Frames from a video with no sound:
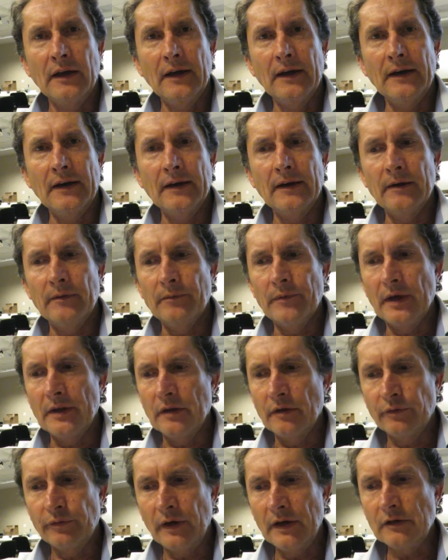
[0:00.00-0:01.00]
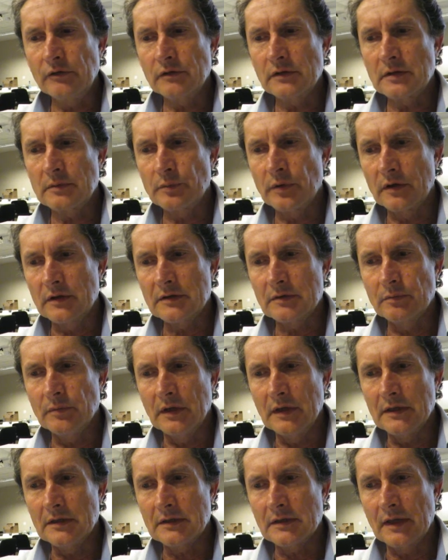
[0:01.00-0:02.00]
And the fight response
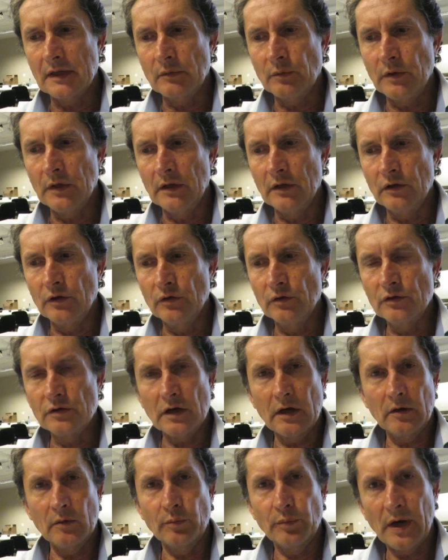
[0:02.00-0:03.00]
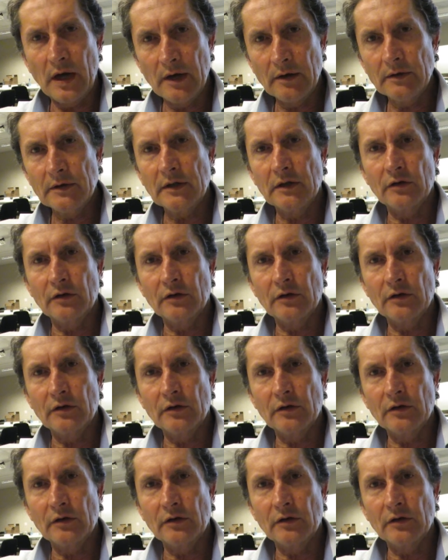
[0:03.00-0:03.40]
means that we use our power,